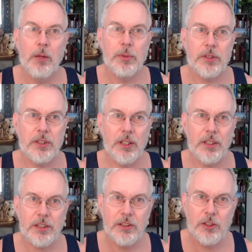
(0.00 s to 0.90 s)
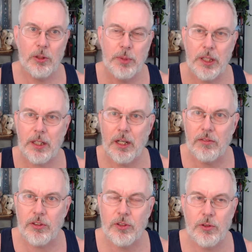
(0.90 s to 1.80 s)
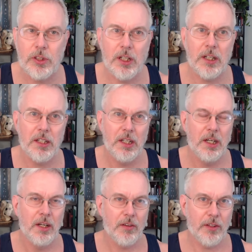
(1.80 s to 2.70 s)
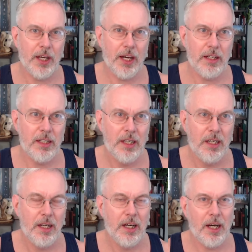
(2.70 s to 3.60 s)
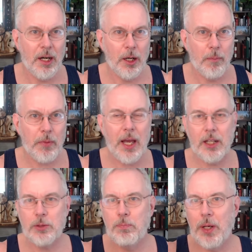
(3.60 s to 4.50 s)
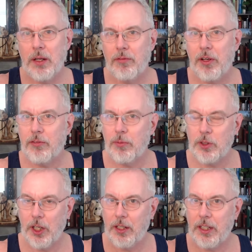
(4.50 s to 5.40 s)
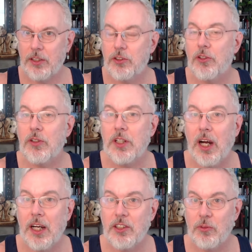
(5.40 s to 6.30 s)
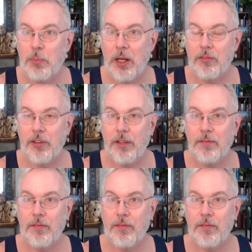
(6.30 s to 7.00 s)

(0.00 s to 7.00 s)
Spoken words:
but still it's considered to be a kind of sutta that it has benefit from chanting it, certain kinds of benefit.